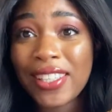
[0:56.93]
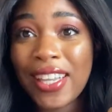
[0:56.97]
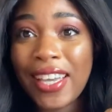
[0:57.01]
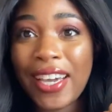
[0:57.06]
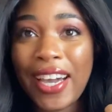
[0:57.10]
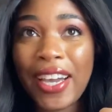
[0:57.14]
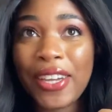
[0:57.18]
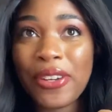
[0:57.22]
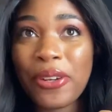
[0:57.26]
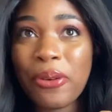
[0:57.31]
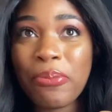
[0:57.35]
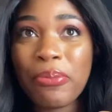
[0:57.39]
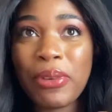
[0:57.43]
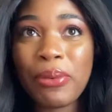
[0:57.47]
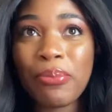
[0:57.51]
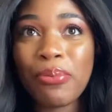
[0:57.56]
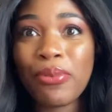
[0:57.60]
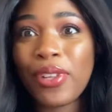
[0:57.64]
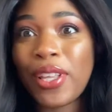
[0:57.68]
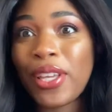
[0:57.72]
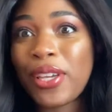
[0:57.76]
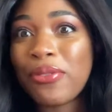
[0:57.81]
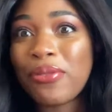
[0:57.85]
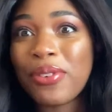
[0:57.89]
Like I know people
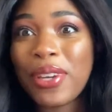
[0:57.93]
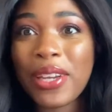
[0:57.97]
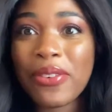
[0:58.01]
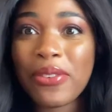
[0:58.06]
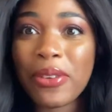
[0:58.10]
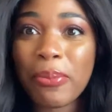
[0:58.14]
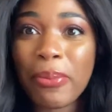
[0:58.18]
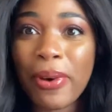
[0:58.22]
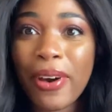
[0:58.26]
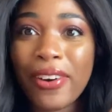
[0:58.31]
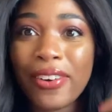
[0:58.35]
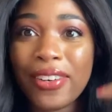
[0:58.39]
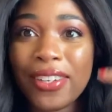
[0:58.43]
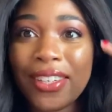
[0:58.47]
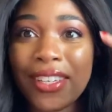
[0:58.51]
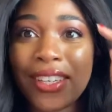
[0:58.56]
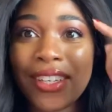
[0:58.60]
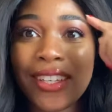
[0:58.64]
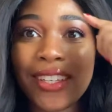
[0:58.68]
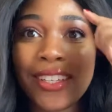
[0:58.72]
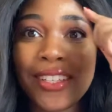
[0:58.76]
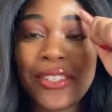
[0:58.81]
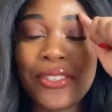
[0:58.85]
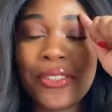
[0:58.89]
like rave about
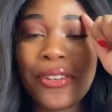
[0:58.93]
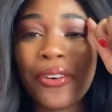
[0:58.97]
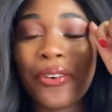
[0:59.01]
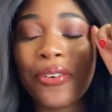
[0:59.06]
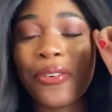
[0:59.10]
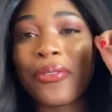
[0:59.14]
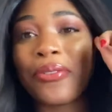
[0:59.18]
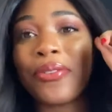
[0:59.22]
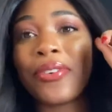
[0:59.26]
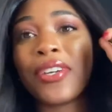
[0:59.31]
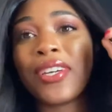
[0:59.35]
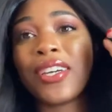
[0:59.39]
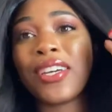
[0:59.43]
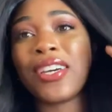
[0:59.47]
it, you know.